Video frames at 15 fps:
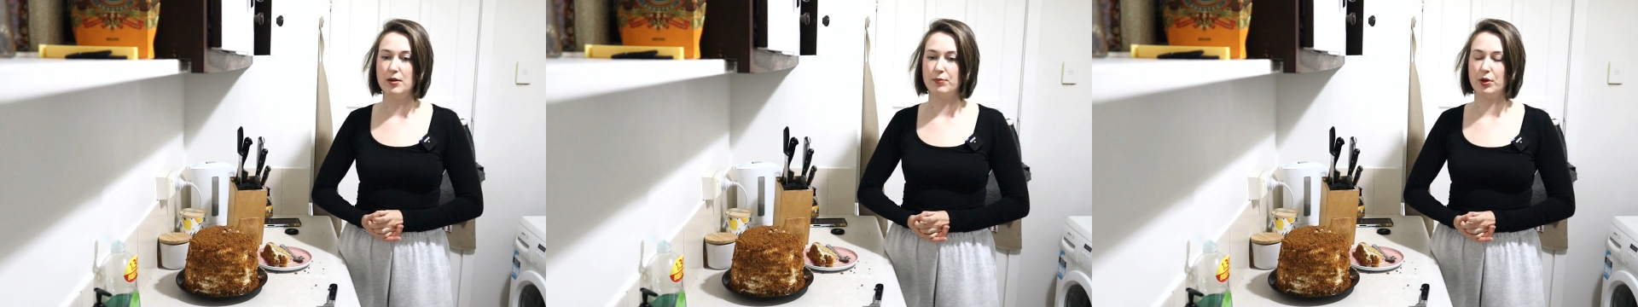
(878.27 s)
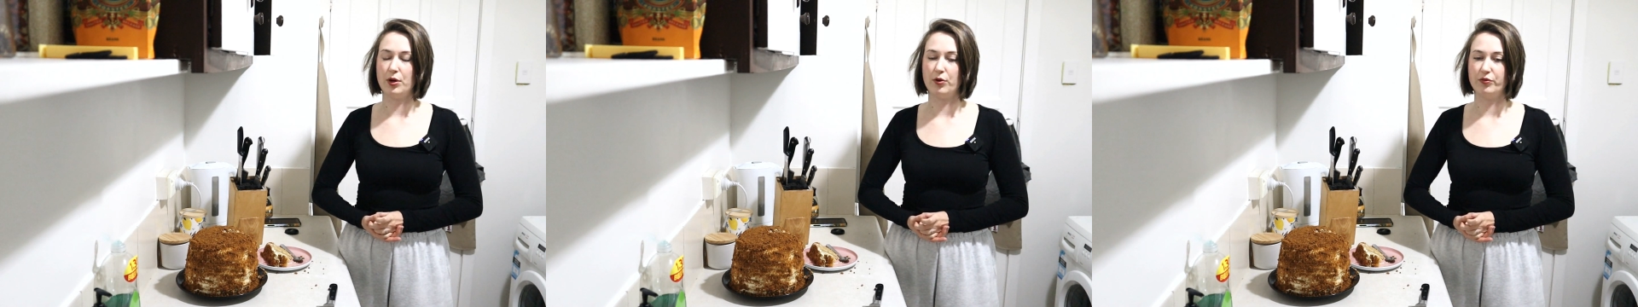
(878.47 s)

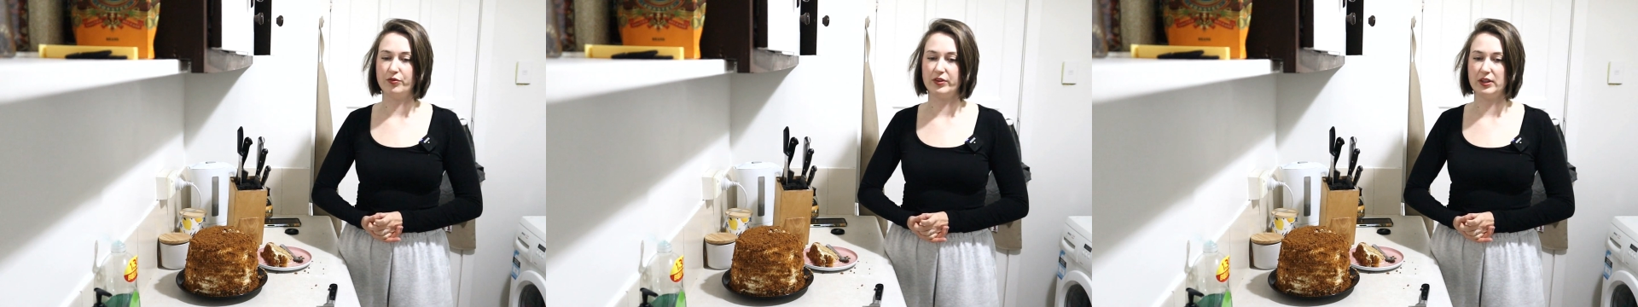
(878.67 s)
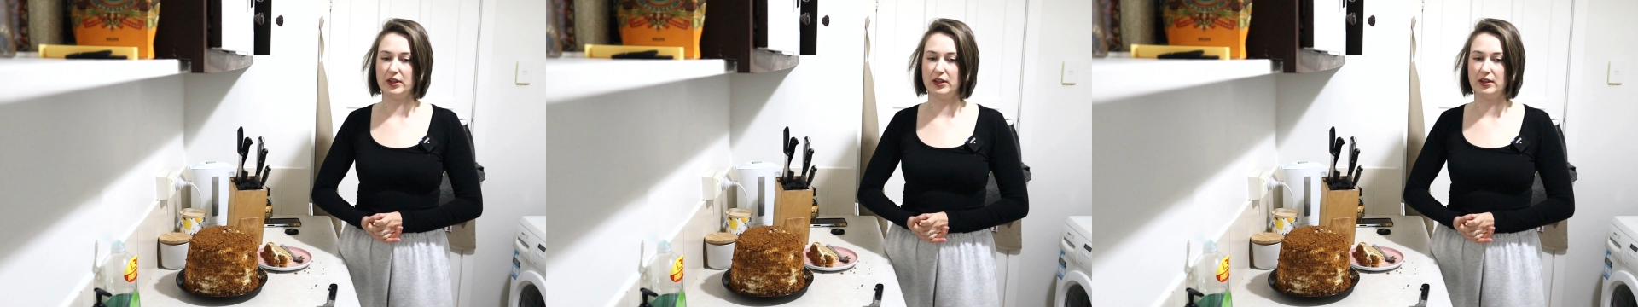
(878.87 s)
but
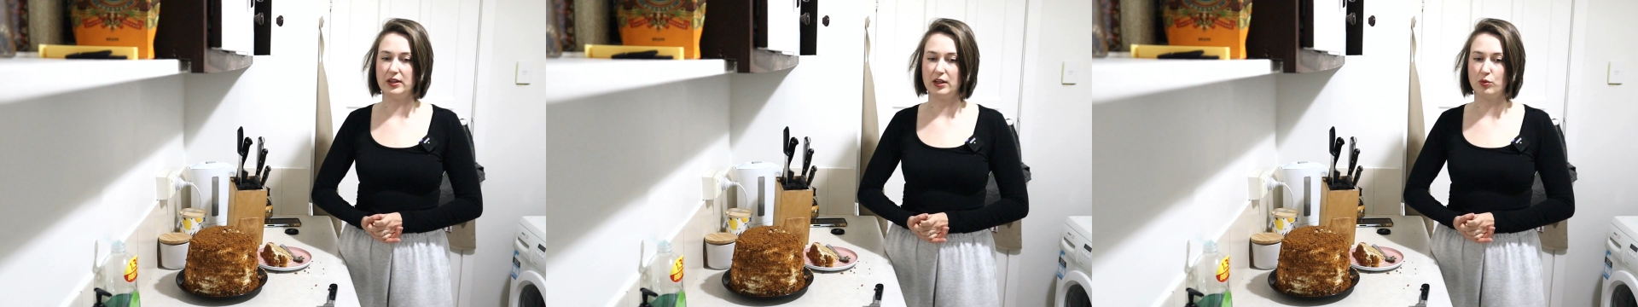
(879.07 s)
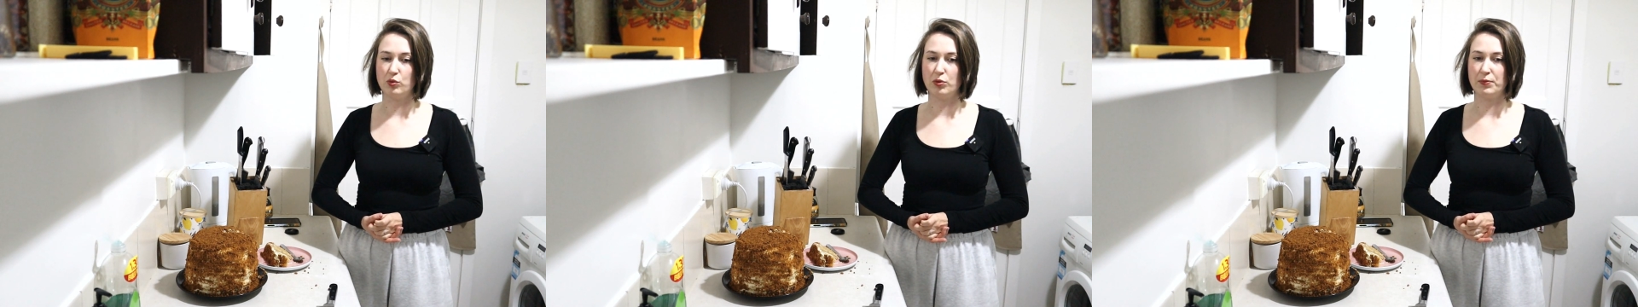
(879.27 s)
hopefully the
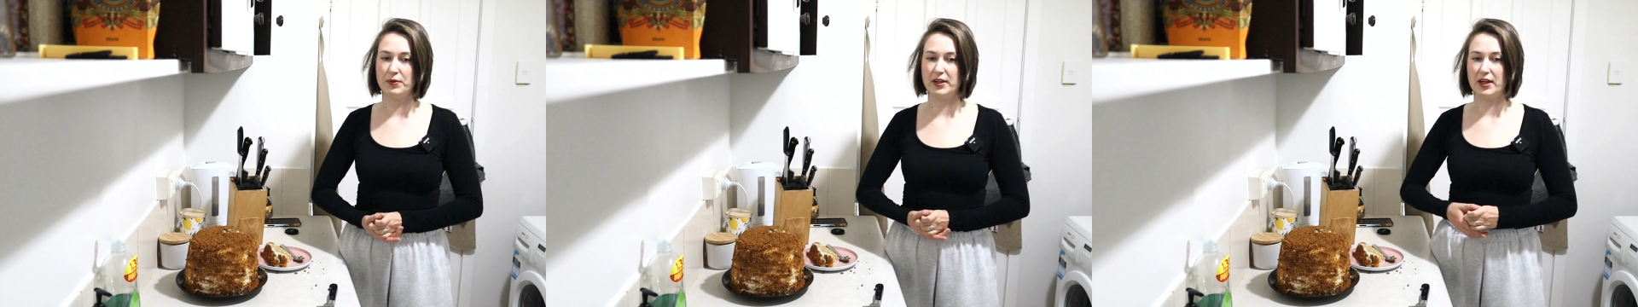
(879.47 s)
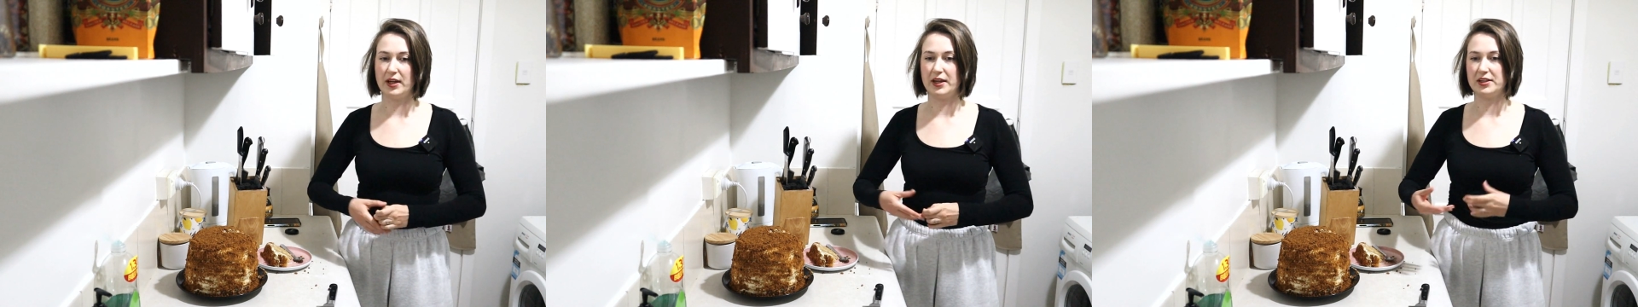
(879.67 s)

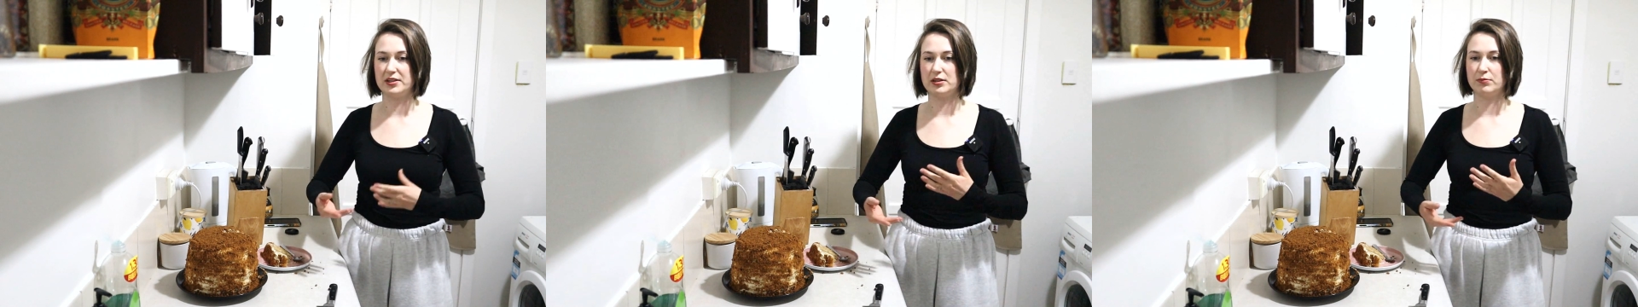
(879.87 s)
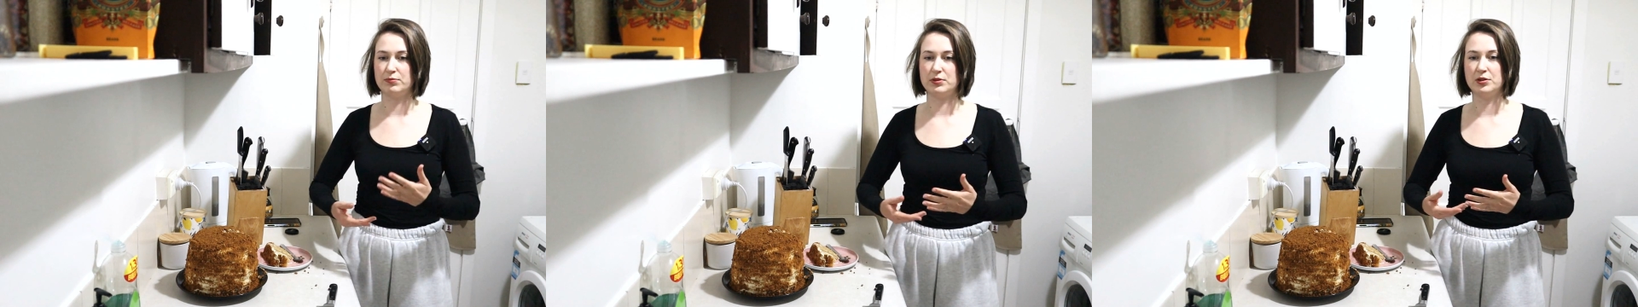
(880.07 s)
equipment that I
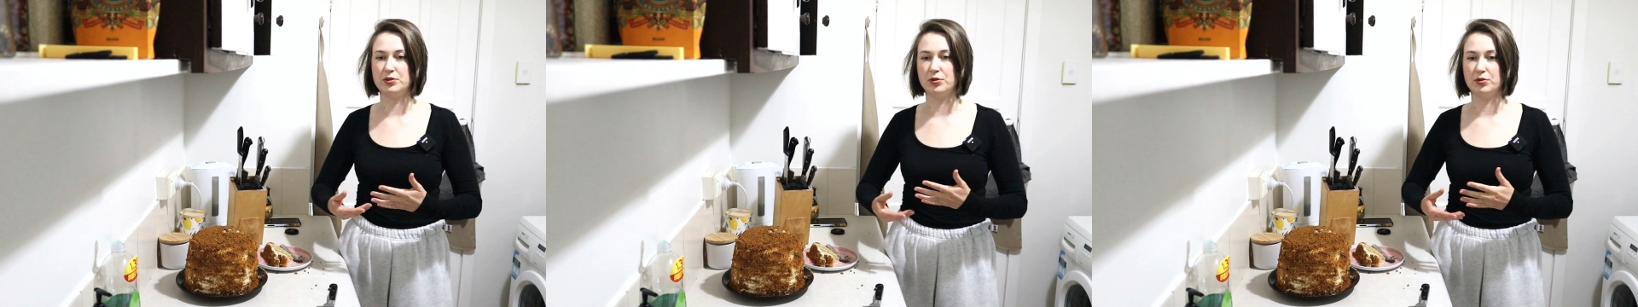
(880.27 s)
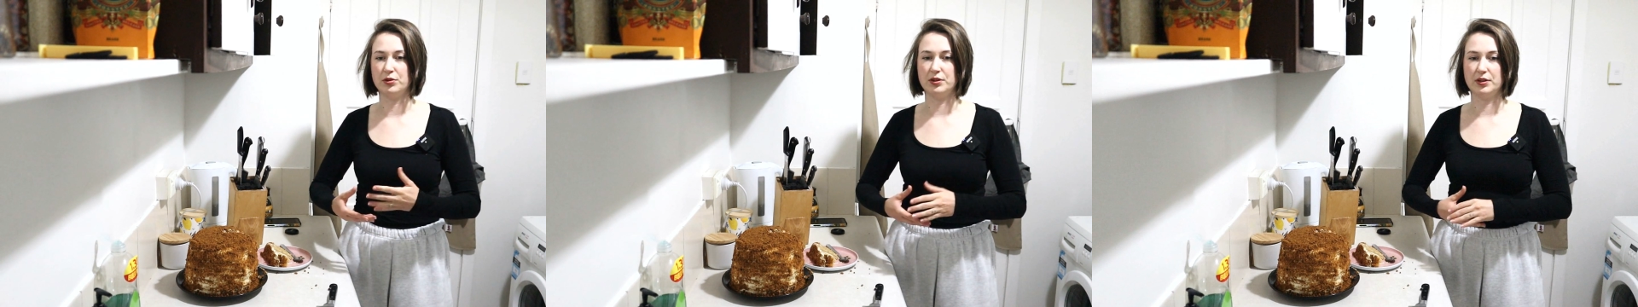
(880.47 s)

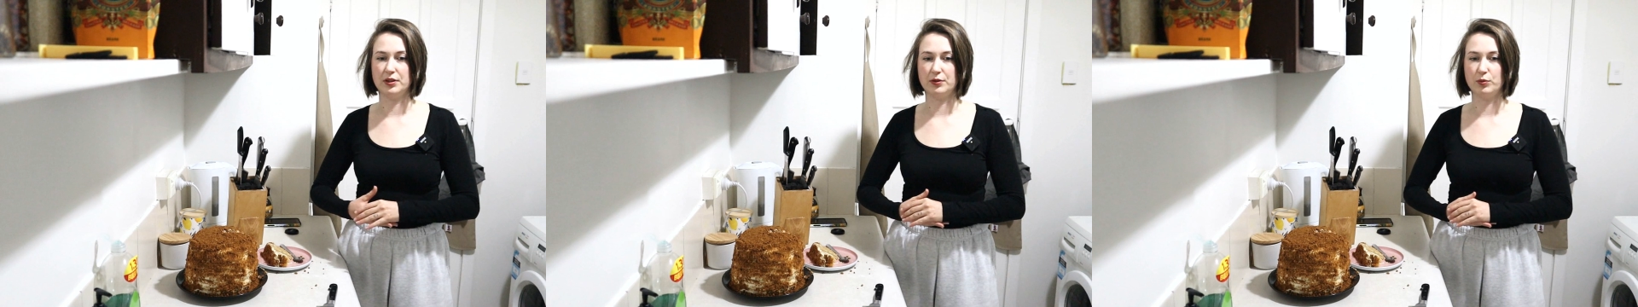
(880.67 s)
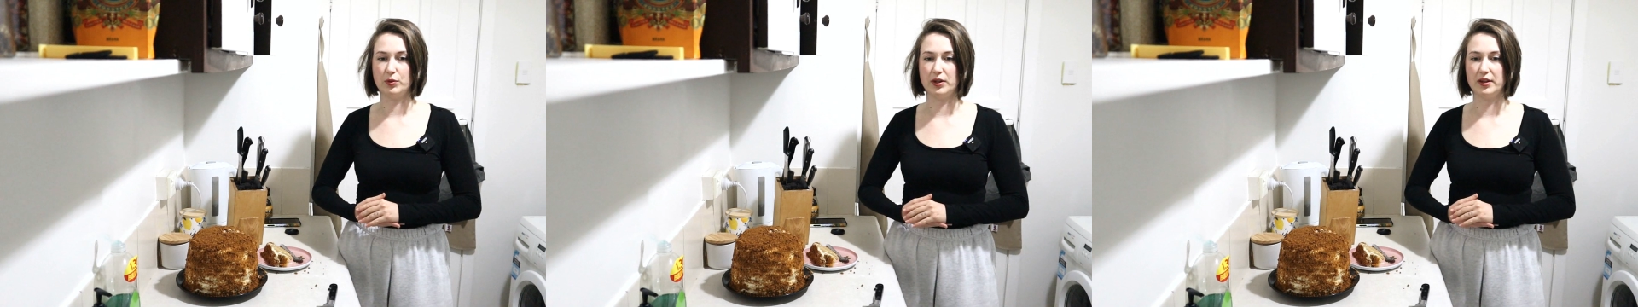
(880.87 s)
substituted
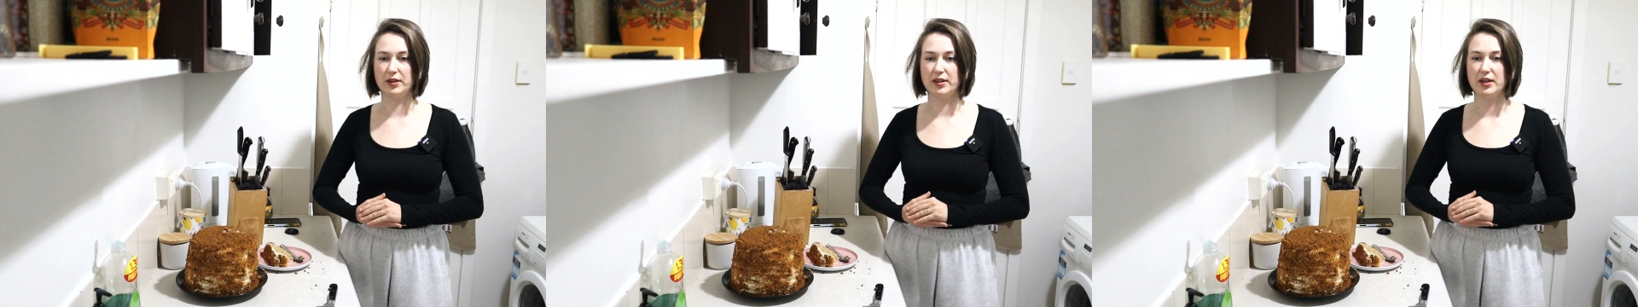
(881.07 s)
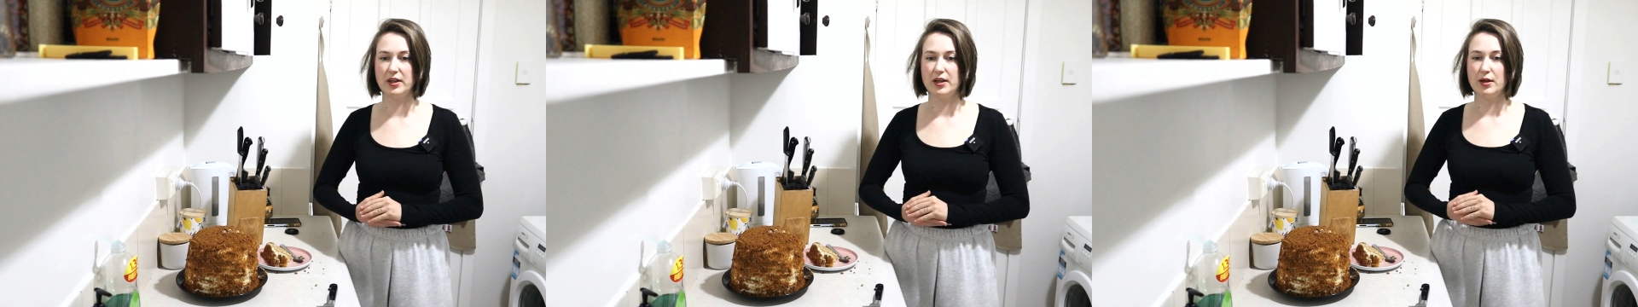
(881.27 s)
it with